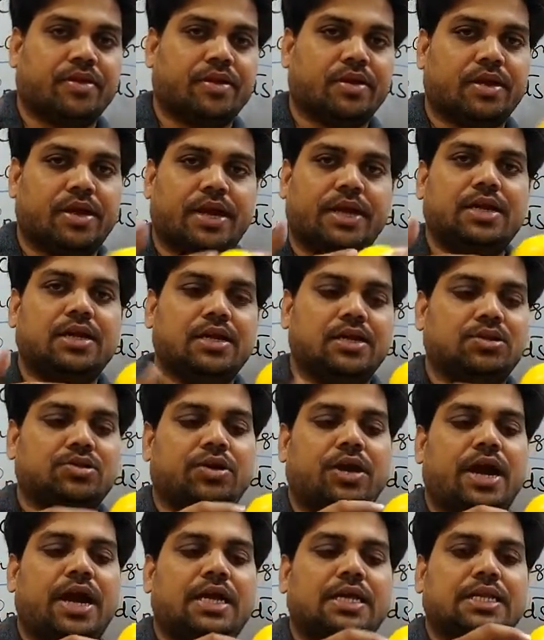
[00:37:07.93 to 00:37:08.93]
Right? So
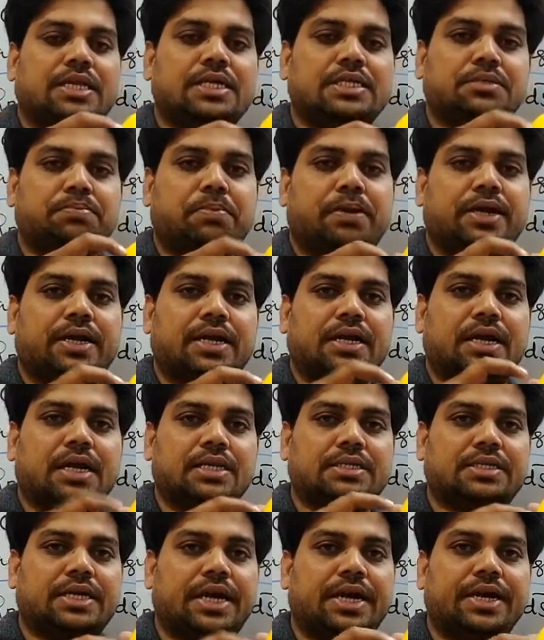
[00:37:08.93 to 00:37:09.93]
at this particular
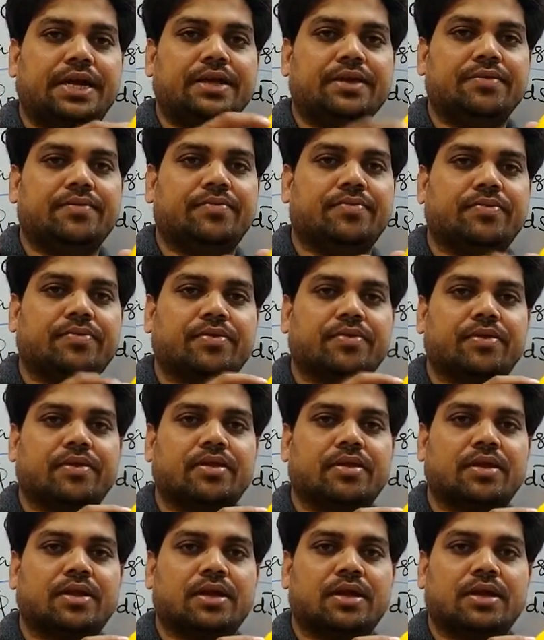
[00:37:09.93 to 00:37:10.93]
side,
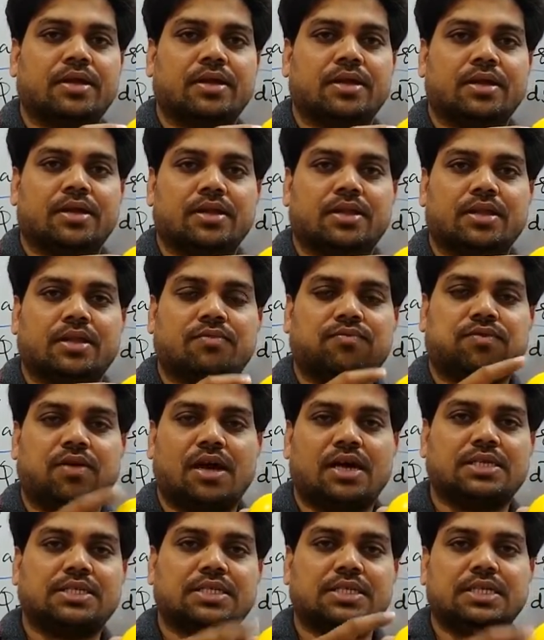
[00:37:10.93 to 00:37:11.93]
the
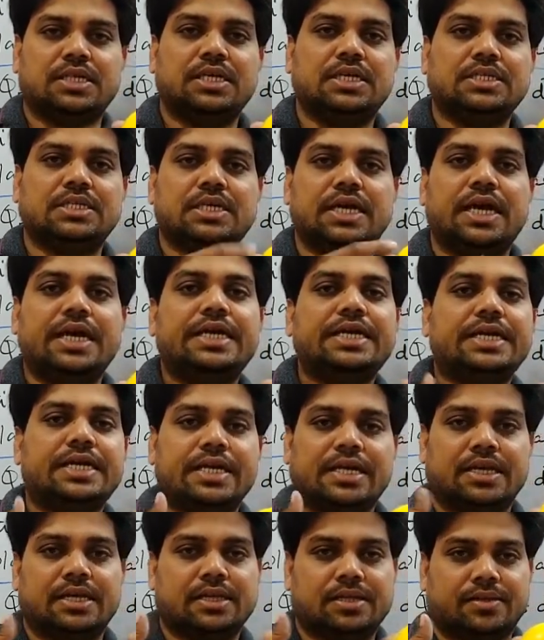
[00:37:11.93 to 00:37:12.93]
flux is
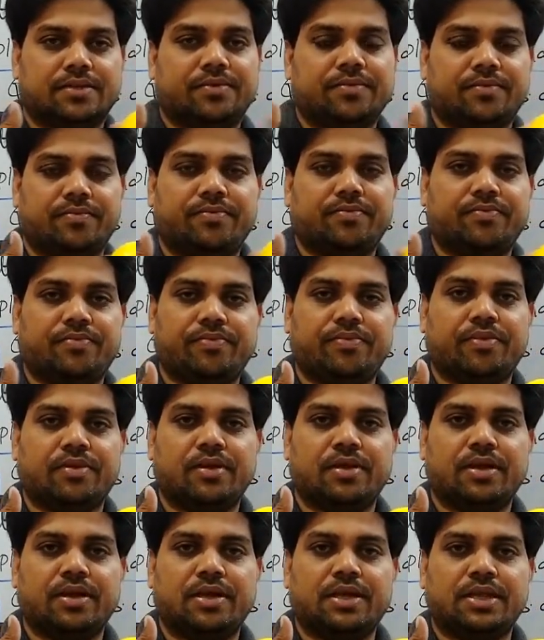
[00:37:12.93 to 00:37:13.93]
entering.
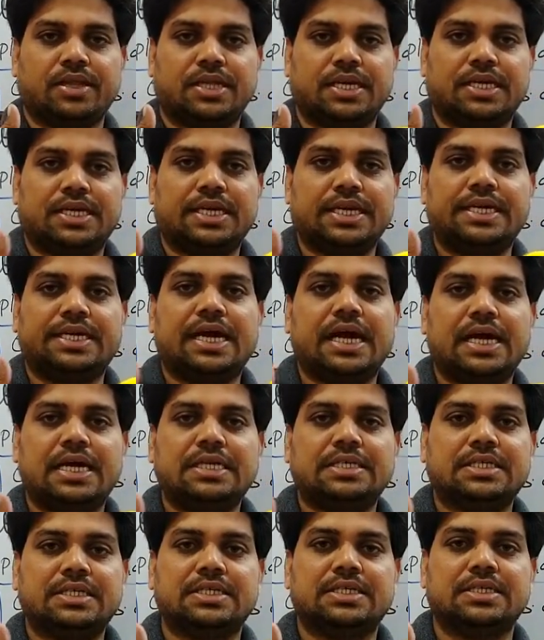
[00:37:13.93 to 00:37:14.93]
The theta
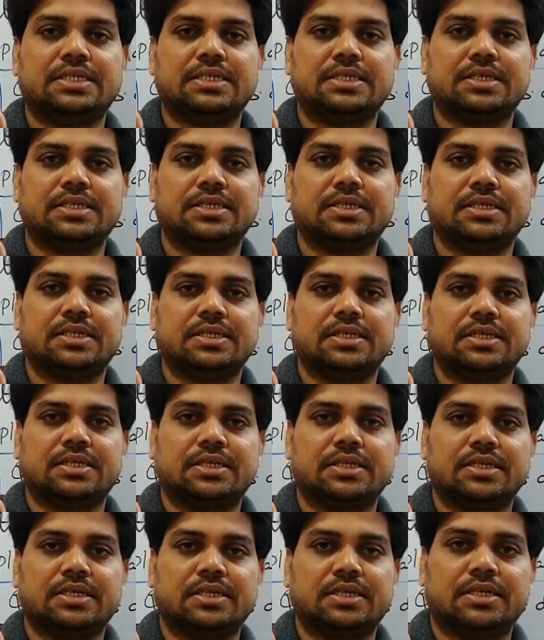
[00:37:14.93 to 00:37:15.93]
is
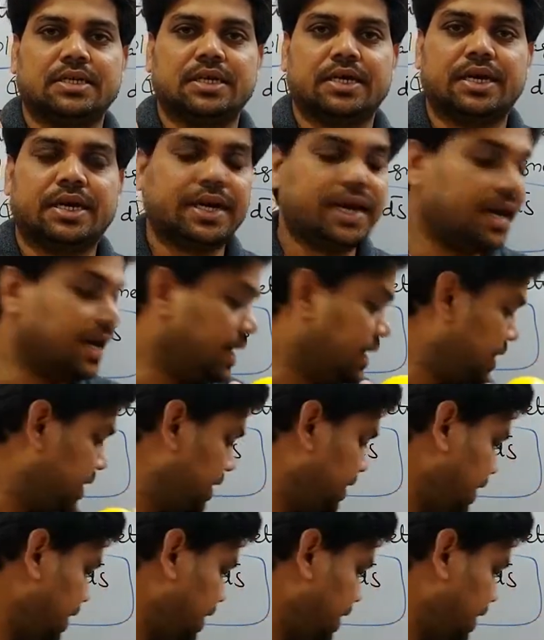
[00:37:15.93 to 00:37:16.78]
greater than